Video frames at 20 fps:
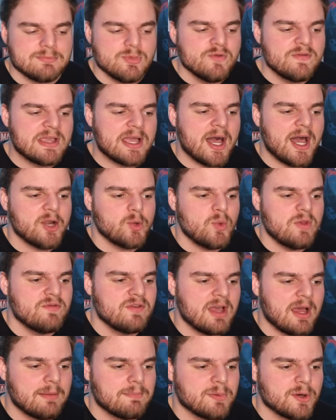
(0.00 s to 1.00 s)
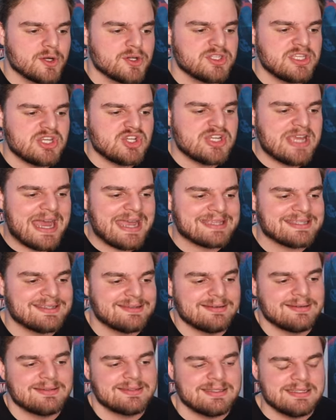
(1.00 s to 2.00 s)
Moving on, we've got Percy
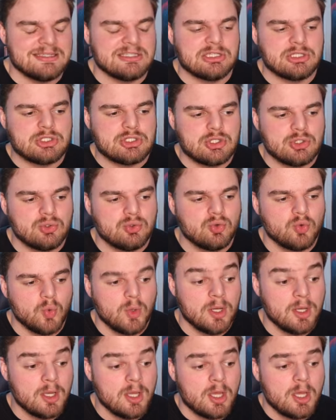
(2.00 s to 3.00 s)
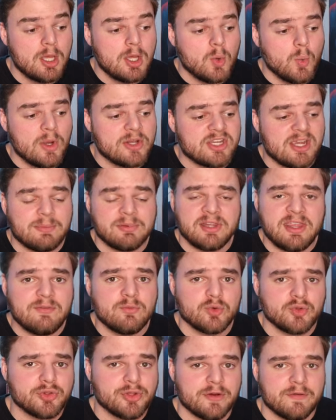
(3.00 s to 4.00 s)
Jackson season 2, which I believe
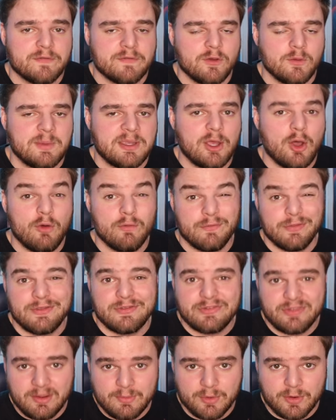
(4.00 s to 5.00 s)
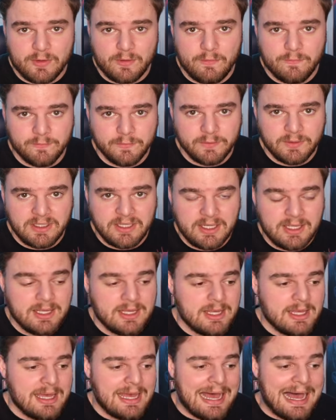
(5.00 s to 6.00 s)
will start filming over the summer, hopefully.
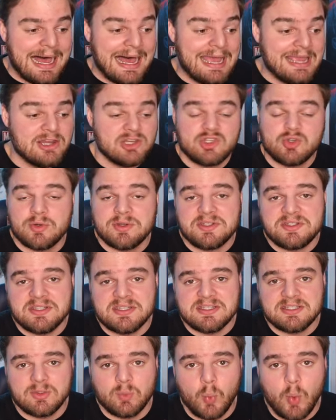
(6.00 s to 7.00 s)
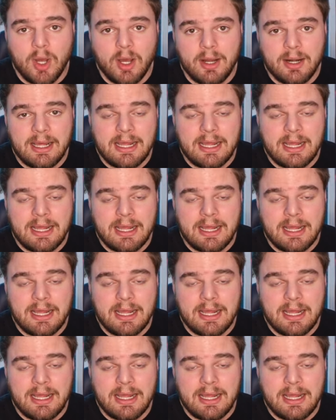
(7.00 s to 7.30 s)
I enjoyed season 1.